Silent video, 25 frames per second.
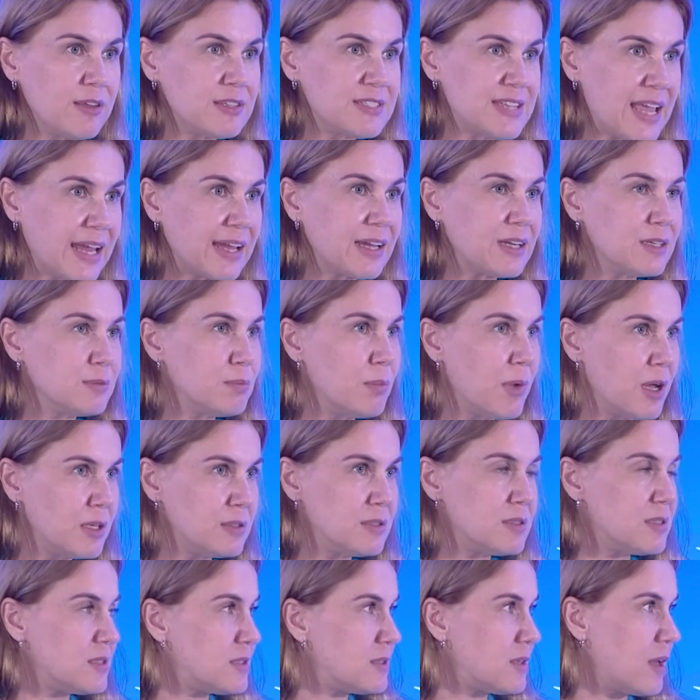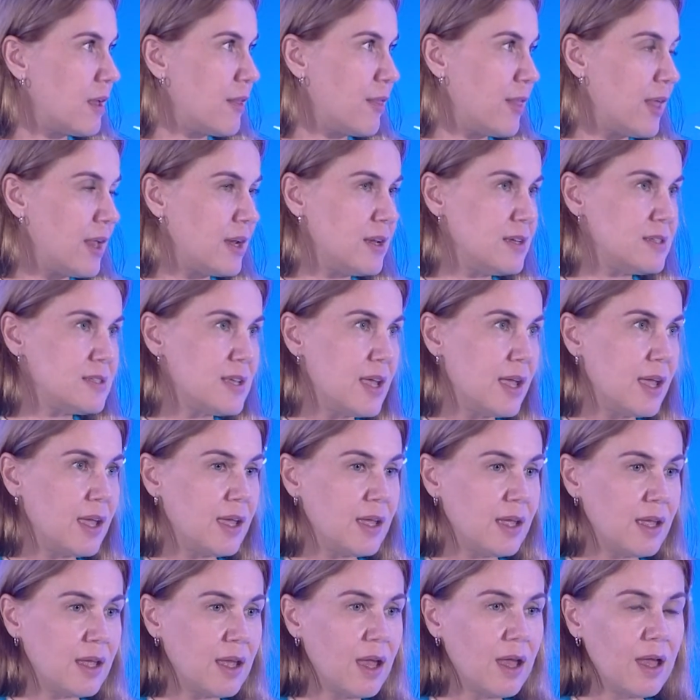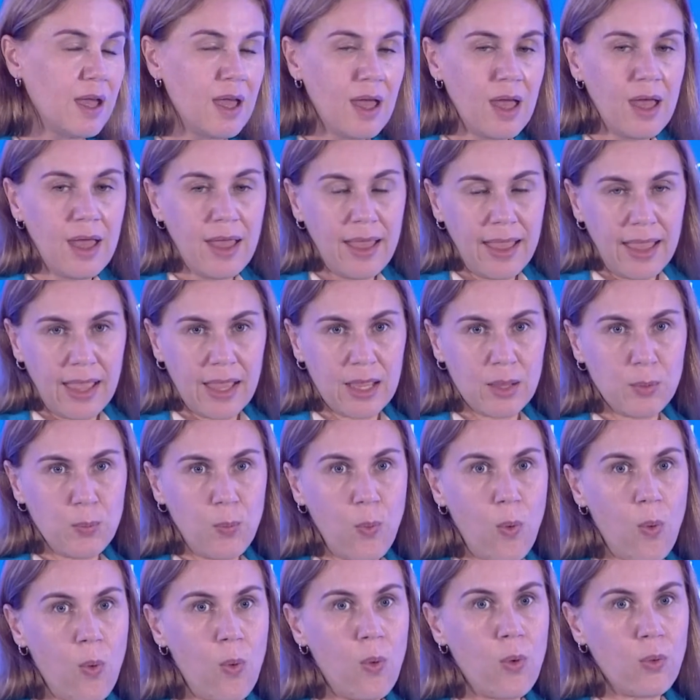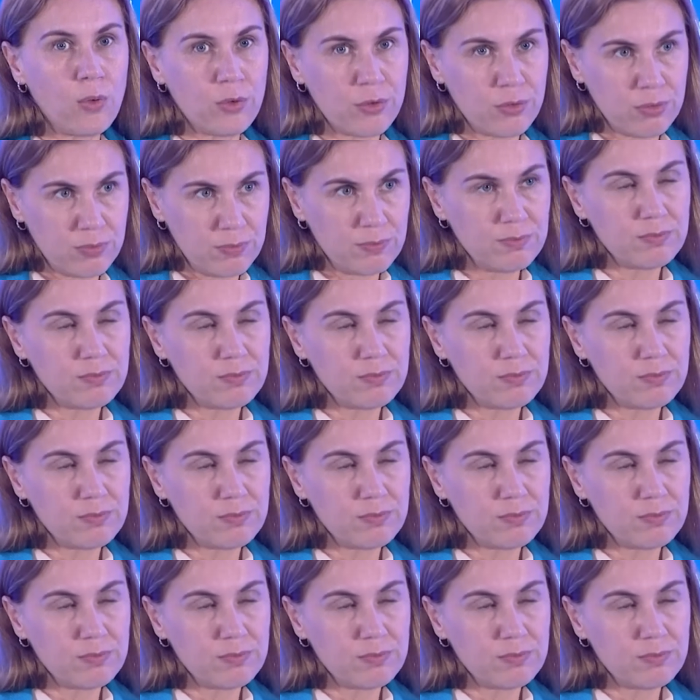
second month there is a war